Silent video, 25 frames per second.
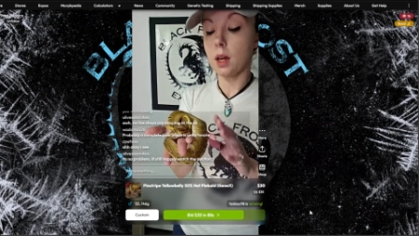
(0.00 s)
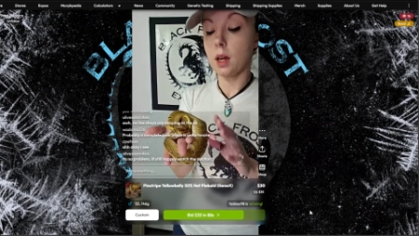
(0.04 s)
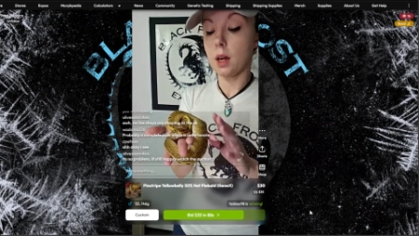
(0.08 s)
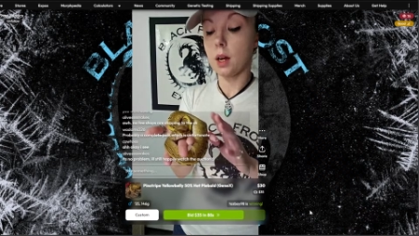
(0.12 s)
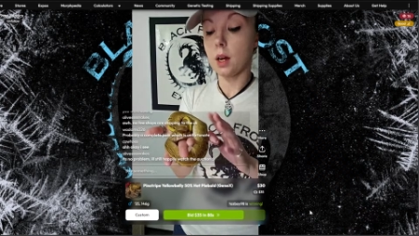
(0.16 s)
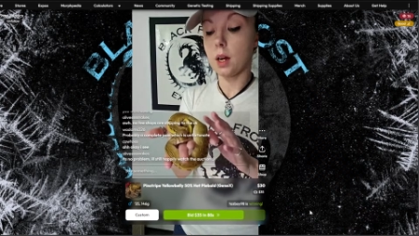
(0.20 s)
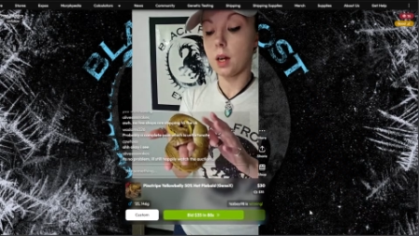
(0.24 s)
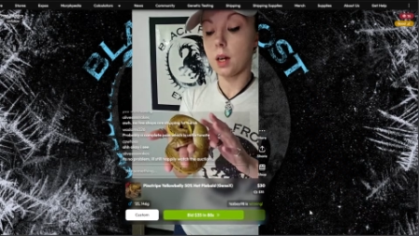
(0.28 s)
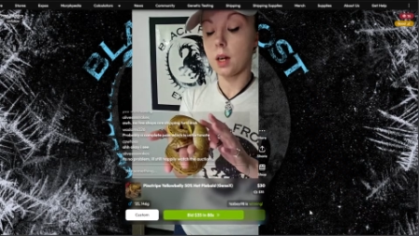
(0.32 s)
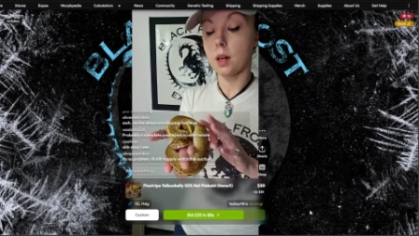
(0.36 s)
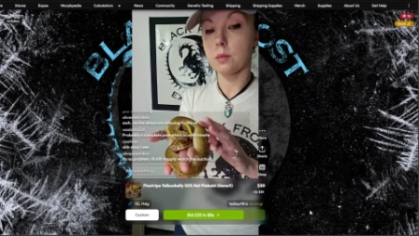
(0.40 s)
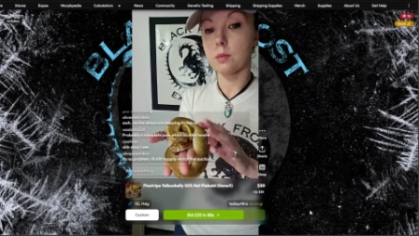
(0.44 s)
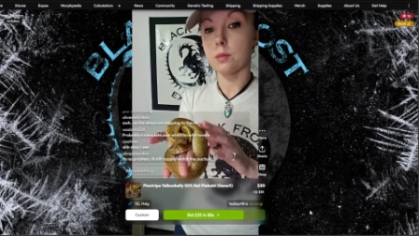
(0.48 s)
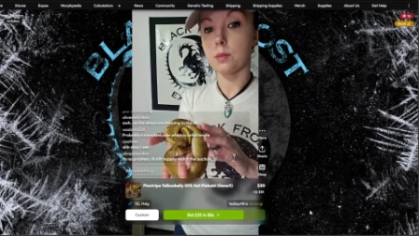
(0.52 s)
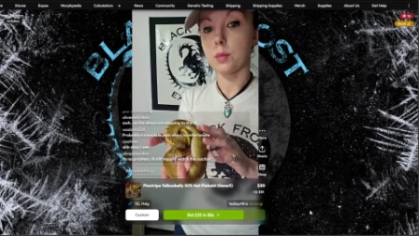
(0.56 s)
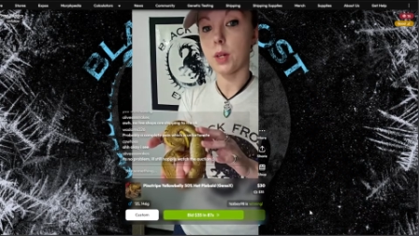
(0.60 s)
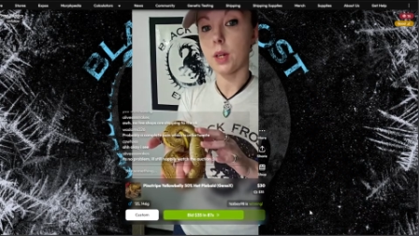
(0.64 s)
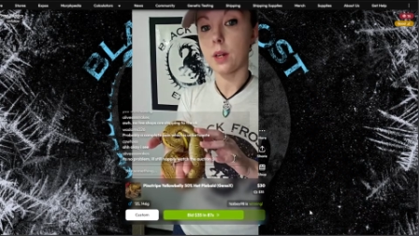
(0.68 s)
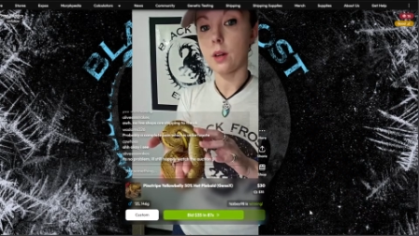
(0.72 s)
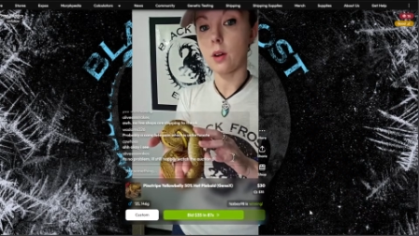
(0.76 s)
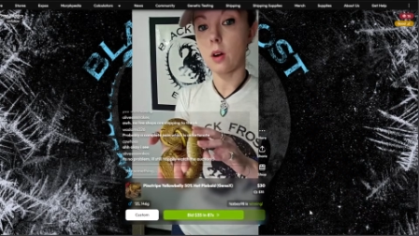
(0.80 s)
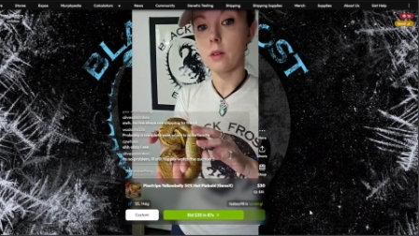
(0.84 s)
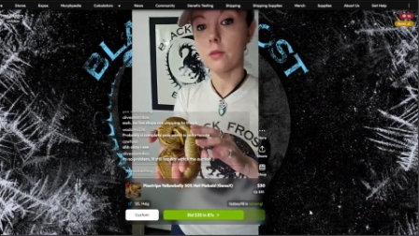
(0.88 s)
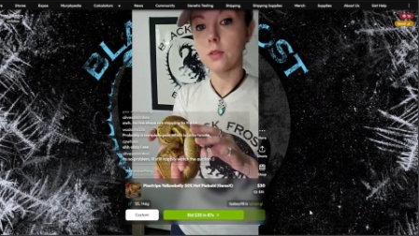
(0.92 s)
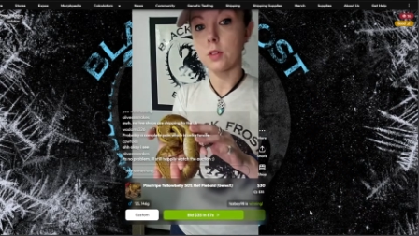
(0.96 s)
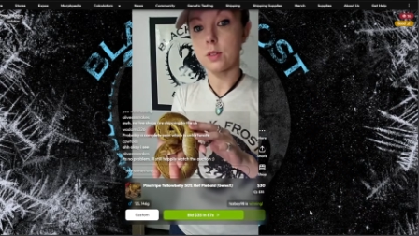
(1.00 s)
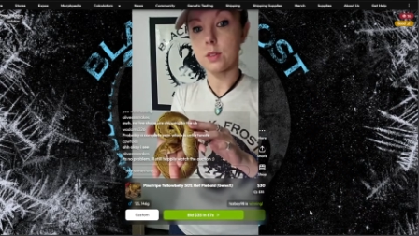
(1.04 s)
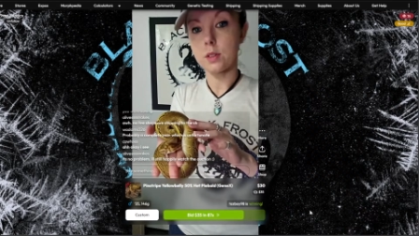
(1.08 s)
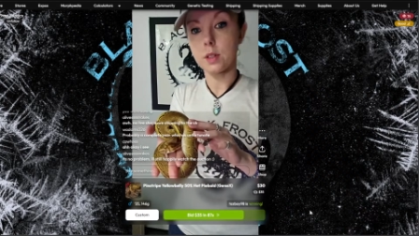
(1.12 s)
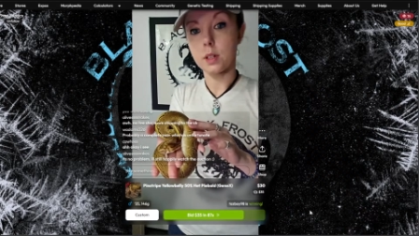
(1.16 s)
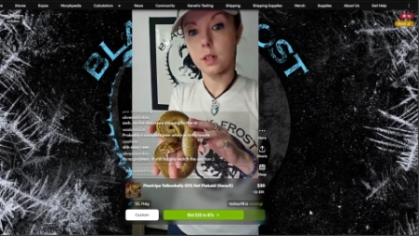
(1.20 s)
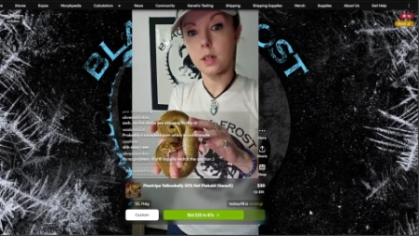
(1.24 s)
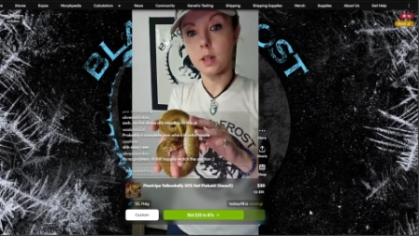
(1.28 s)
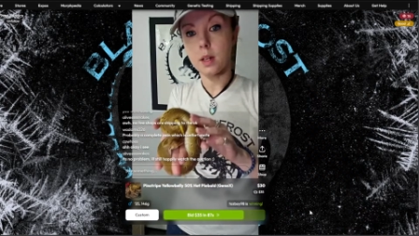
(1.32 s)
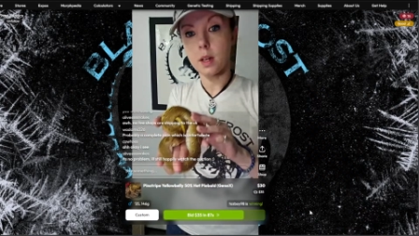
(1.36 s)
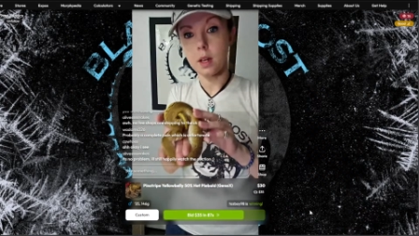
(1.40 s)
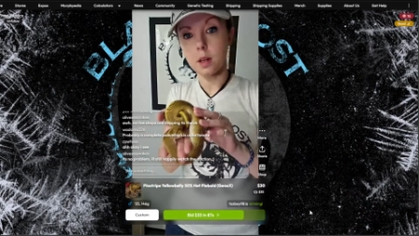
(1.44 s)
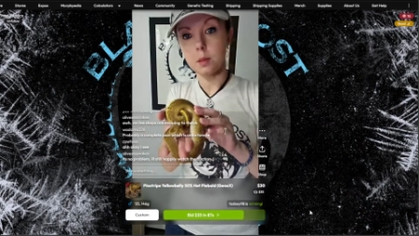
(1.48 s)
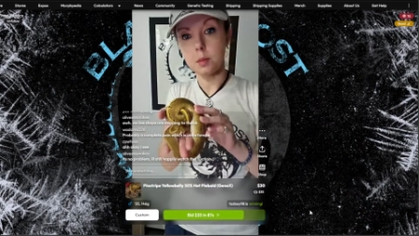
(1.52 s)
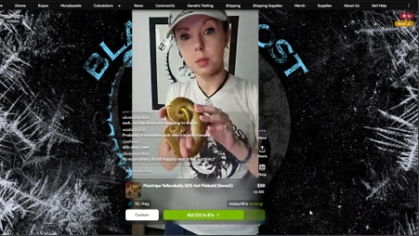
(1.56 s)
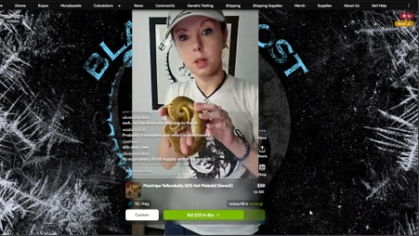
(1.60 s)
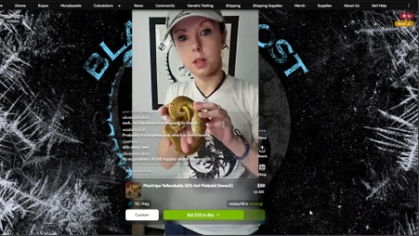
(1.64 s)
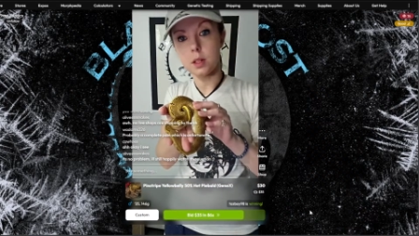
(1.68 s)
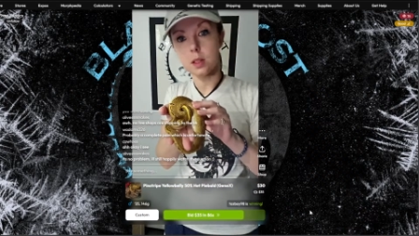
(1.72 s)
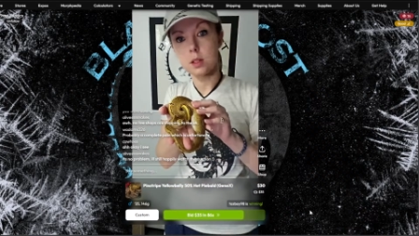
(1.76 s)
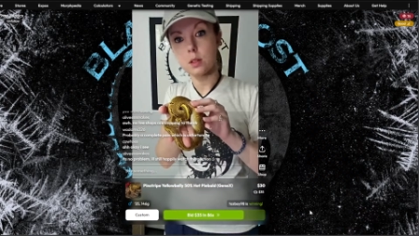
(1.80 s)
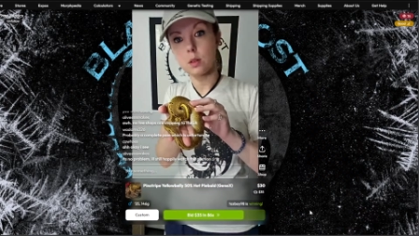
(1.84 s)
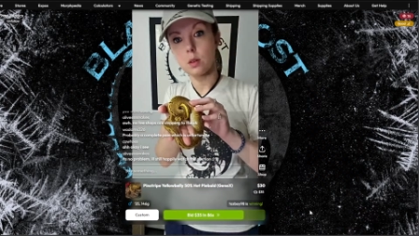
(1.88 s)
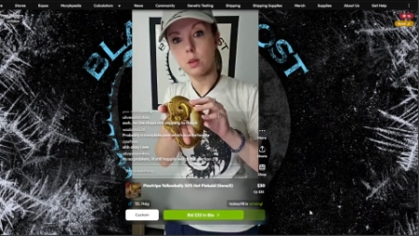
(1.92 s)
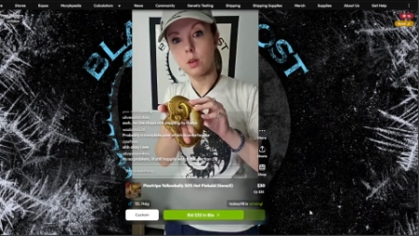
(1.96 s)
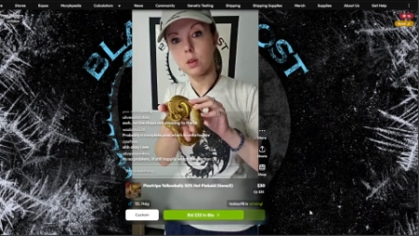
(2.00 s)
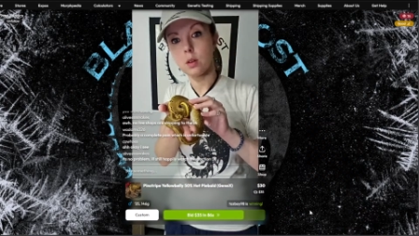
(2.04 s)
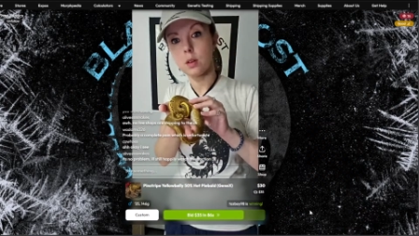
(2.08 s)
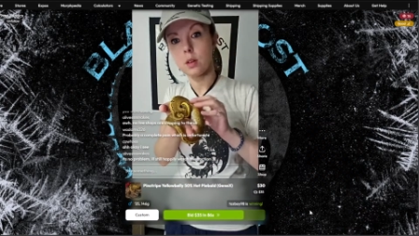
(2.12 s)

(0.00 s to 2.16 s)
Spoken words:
but obviously anybody's